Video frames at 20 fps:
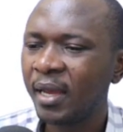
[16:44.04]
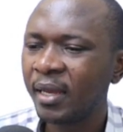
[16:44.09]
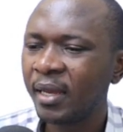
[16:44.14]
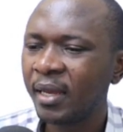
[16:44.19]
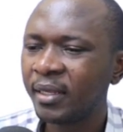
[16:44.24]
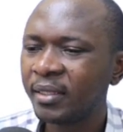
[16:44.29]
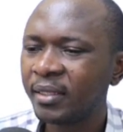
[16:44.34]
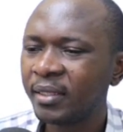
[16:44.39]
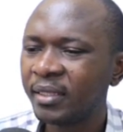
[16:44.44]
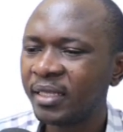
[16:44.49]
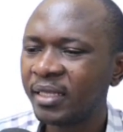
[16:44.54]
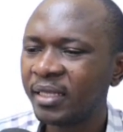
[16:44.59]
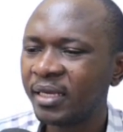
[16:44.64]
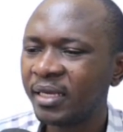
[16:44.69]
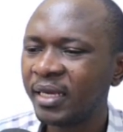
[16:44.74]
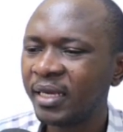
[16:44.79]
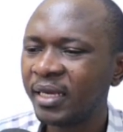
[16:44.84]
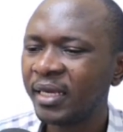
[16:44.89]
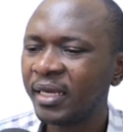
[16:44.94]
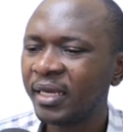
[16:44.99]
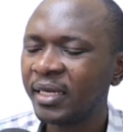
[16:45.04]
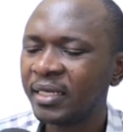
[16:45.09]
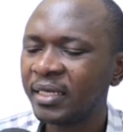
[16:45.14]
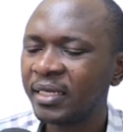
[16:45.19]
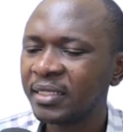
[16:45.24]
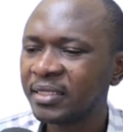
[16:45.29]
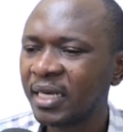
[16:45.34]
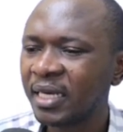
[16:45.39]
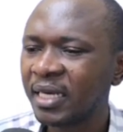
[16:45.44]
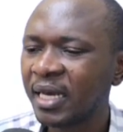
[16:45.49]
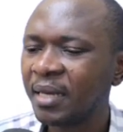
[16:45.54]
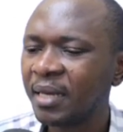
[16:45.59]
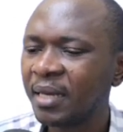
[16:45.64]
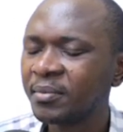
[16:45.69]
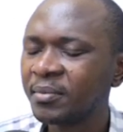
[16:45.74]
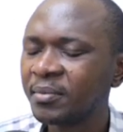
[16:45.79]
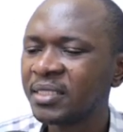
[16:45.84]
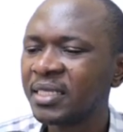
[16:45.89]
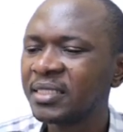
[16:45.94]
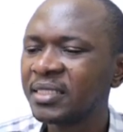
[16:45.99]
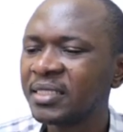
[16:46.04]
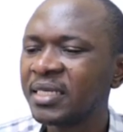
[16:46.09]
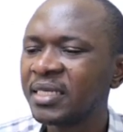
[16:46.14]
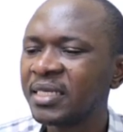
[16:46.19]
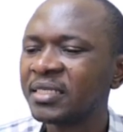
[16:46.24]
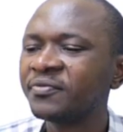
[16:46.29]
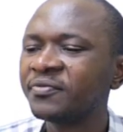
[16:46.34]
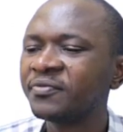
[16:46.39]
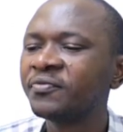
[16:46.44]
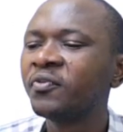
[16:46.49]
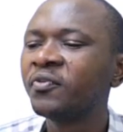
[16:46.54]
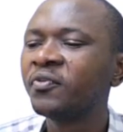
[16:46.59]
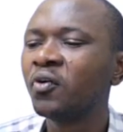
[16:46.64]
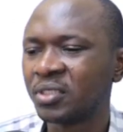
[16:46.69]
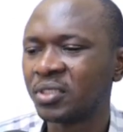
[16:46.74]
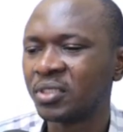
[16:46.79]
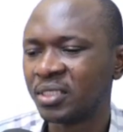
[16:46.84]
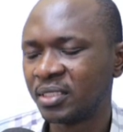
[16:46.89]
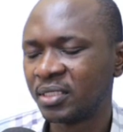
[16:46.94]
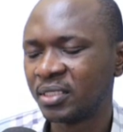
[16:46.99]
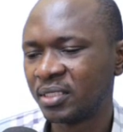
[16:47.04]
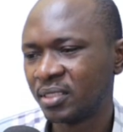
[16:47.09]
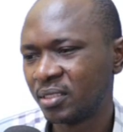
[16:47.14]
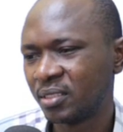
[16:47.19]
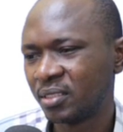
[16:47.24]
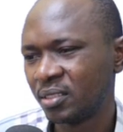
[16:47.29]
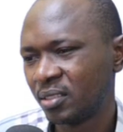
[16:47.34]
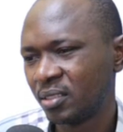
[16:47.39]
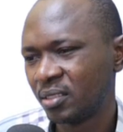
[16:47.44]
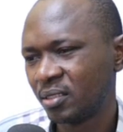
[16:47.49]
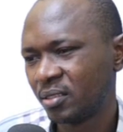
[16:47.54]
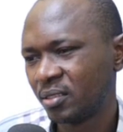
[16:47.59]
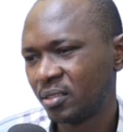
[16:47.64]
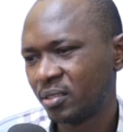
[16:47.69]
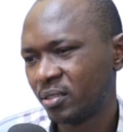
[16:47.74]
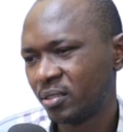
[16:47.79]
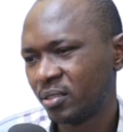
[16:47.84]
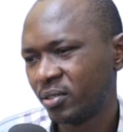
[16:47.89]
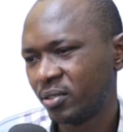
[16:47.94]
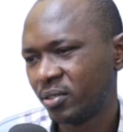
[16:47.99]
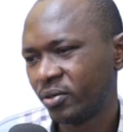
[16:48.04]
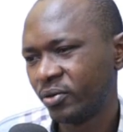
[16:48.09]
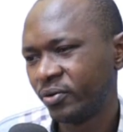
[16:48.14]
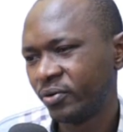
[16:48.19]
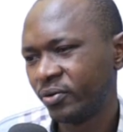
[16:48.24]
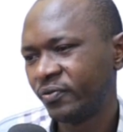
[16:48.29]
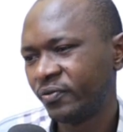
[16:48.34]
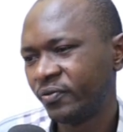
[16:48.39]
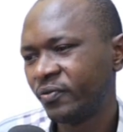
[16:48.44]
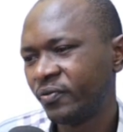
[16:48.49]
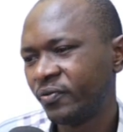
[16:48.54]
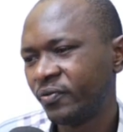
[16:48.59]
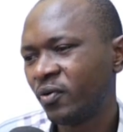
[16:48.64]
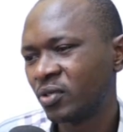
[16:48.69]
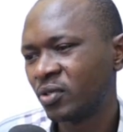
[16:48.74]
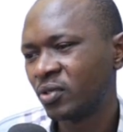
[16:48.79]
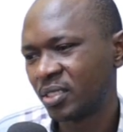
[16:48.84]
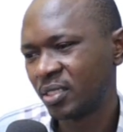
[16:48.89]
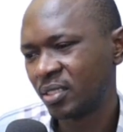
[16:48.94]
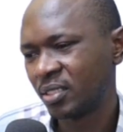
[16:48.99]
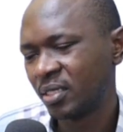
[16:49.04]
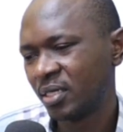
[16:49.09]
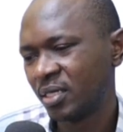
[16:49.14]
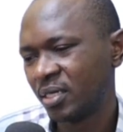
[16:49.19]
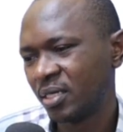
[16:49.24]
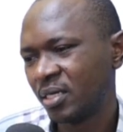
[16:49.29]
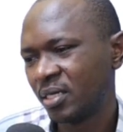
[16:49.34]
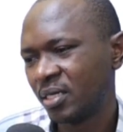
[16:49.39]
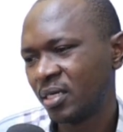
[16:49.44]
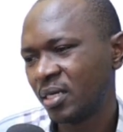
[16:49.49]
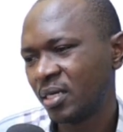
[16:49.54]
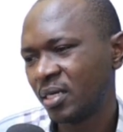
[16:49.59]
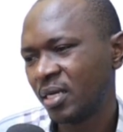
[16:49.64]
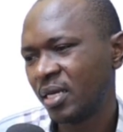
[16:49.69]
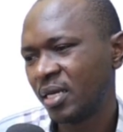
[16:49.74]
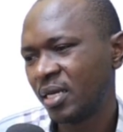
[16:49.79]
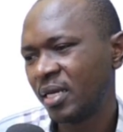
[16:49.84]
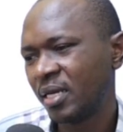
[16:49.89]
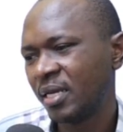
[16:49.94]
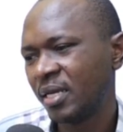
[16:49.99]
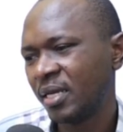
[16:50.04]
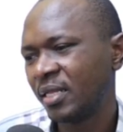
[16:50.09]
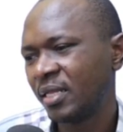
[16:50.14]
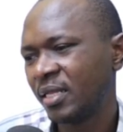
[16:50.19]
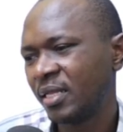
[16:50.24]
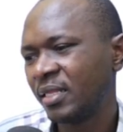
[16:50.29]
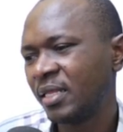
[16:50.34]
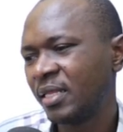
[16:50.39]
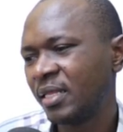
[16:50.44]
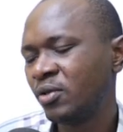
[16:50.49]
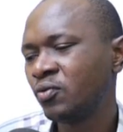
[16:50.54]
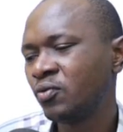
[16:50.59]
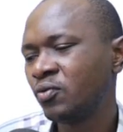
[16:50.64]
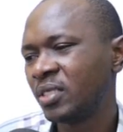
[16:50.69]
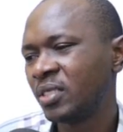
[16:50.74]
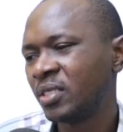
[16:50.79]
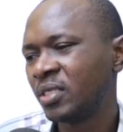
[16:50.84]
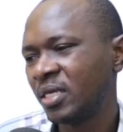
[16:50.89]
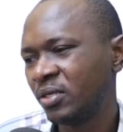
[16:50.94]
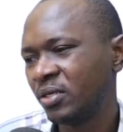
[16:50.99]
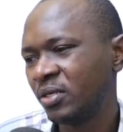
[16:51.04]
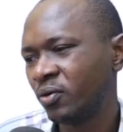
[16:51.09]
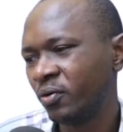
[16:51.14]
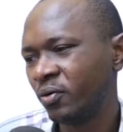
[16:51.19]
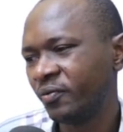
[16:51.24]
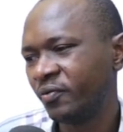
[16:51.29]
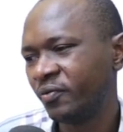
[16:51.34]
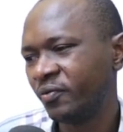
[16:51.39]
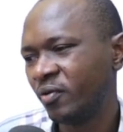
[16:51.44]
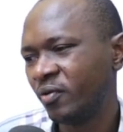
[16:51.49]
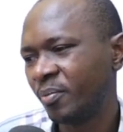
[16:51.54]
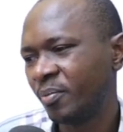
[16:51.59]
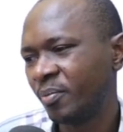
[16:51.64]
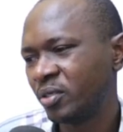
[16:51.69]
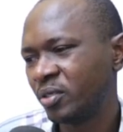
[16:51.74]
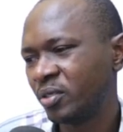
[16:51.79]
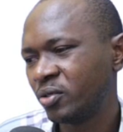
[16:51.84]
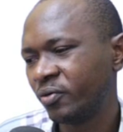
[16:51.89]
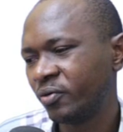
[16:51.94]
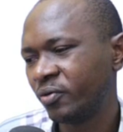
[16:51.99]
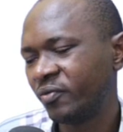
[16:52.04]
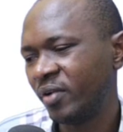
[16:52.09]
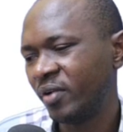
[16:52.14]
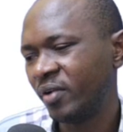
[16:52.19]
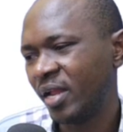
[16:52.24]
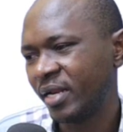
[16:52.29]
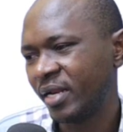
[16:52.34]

the usage of your piece of land, especially when you are talking about maybe a person is landlocked,